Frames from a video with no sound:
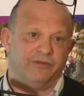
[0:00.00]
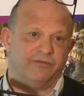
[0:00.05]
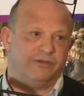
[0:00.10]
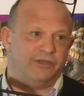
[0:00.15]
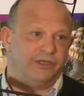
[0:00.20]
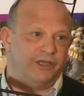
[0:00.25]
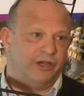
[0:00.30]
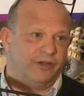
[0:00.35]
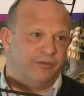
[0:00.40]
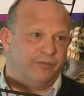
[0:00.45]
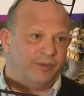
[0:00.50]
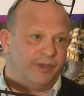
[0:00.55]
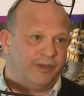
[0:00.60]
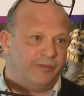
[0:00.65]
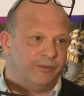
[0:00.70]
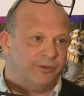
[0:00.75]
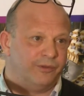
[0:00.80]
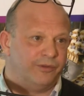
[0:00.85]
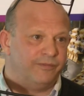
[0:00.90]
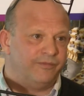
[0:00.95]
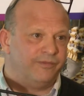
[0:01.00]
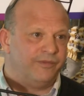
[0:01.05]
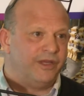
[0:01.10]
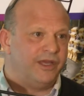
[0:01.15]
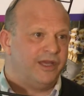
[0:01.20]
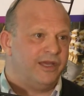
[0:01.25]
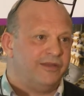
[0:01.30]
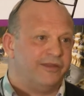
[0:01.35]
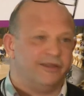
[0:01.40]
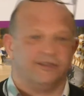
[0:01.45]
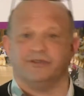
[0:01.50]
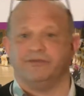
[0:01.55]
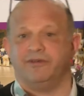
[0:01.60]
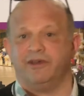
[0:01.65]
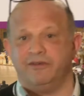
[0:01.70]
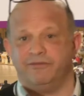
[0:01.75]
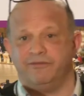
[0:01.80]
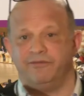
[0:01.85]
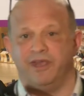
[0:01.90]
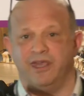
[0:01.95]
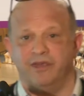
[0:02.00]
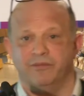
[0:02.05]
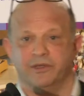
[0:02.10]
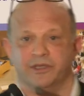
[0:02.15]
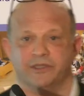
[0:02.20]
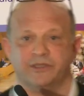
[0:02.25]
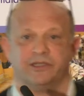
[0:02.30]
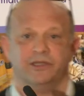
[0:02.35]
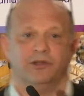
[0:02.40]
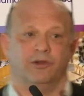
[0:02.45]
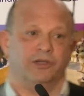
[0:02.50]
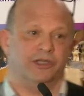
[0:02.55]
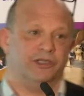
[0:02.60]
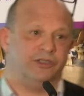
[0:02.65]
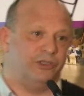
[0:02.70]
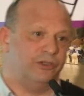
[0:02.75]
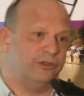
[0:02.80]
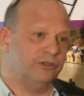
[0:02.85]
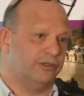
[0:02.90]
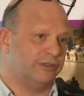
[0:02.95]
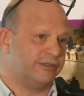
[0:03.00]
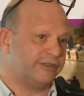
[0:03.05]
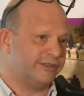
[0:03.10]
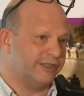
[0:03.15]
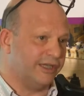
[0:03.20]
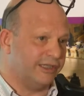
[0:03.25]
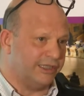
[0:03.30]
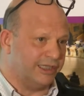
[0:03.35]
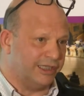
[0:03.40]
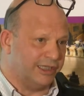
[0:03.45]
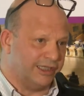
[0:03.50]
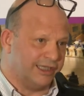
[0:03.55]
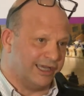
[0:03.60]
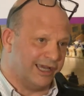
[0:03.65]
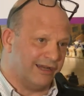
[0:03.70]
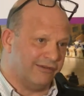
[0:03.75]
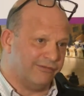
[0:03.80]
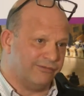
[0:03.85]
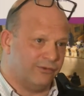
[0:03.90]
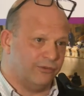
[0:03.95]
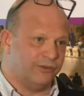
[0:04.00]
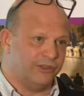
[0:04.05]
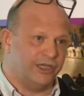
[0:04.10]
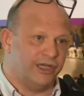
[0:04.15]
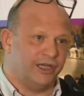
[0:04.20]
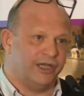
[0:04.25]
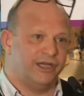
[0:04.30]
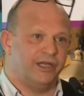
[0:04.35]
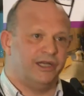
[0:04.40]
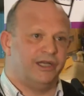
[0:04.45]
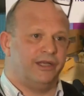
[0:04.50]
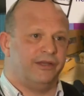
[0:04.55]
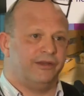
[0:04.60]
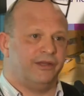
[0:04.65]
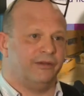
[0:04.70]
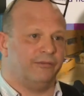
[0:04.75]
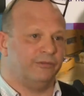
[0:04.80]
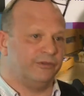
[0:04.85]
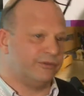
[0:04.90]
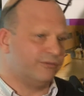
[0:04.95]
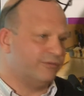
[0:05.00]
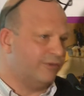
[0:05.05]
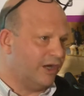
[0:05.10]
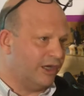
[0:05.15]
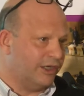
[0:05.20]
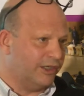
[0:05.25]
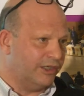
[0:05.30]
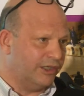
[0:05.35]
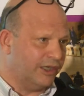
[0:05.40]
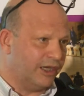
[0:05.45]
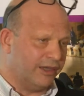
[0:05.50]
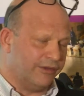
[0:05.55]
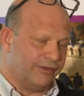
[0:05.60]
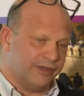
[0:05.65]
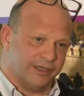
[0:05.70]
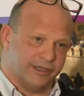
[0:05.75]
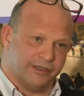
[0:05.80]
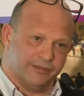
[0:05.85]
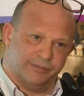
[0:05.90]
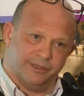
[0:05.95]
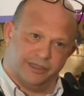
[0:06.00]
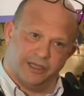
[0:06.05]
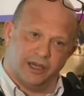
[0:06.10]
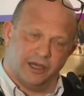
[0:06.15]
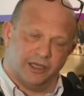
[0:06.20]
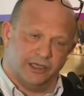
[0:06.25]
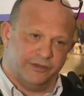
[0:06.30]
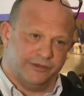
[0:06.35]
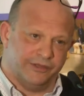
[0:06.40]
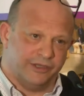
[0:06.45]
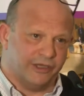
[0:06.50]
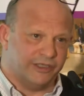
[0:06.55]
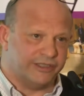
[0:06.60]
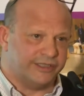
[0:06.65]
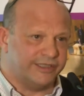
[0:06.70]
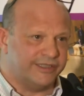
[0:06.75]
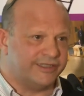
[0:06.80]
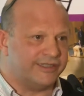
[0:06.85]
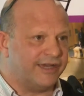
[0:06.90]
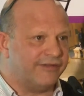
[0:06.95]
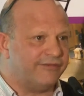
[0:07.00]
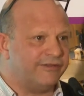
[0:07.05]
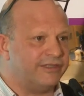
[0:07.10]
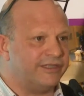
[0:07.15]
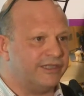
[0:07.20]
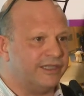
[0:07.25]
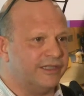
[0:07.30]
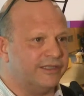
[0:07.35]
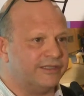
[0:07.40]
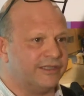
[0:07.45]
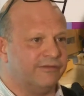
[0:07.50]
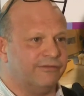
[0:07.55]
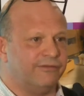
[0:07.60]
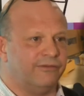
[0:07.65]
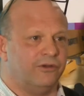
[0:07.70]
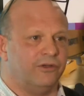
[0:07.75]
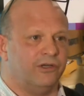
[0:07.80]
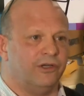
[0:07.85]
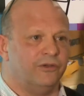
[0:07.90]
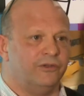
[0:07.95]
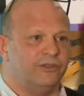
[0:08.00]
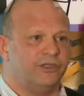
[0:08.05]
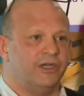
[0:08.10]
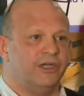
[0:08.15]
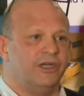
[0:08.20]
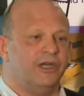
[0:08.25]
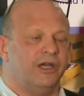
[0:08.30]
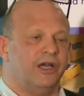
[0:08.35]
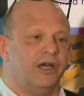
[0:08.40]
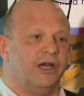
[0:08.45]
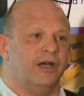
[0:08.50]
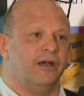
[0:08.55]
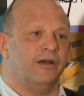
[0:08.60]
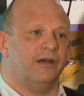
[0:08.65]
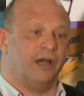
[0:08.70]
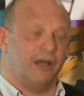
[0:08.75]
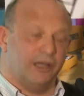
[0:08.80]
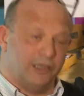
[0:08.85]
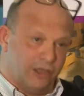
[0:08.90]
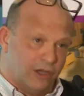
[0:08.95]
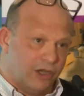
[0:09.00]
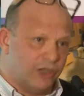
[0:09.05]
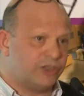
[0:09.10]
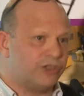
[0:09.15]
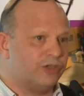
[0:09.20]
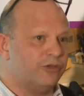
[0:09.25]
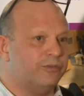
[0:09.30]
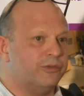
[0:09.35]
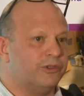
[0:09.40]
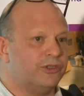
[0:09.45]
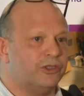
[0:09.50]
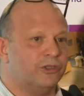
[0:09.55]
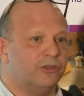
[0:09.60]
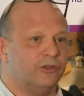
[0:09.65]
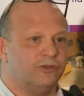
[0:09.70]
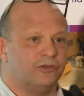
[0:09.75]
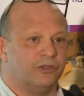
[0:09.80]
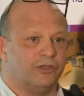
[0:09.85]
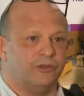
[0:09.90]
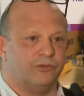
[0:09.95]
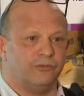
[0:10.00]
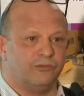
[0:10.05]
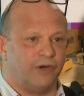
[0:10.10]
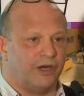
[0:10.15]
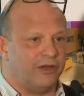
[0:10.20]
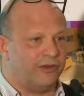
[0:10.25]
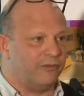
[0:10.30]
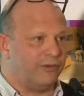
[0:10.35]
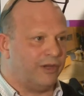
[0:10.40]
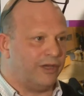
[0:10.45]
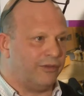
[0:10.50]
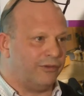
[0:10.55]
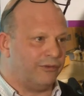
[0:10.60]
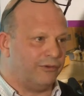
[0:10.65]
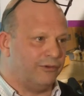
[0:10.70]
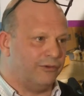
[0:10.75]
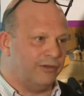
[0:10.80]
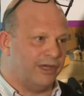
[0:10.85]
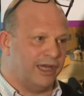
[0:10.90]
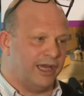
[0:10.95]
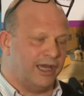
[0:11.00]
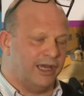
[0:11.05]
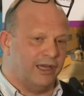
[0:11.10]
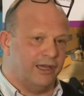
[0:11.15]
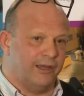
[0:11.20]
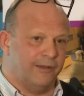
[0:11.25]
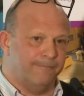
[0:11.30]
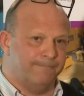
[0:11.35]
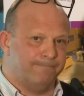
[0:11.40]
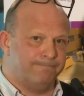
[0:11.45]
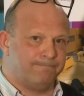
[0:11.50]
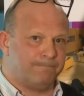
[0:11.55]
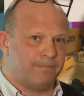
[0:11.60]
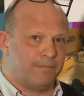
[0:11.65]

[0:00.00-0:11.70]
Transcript: for young people. There's a very famous longitudinal study in California that was run, I think, begun in the nineteen seventies and followed uh, a large group of children right the way through um,